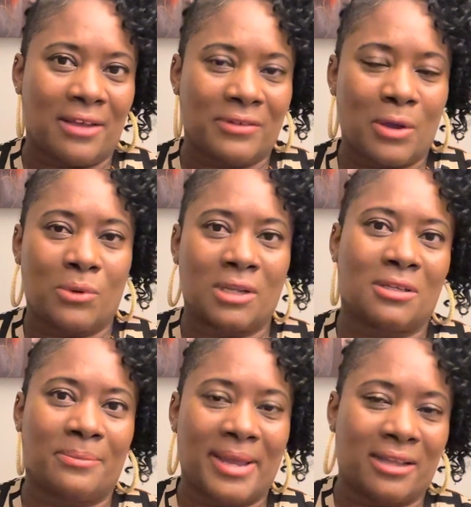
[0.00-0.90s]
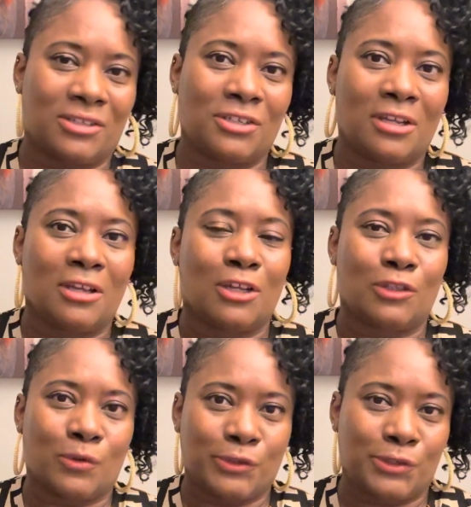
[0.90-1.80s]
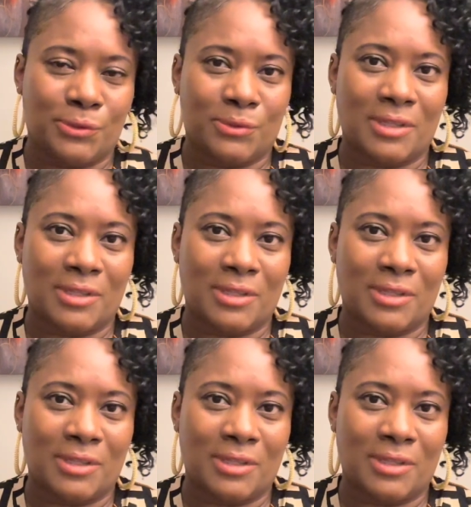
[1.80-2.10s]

I wanted to match those shoes.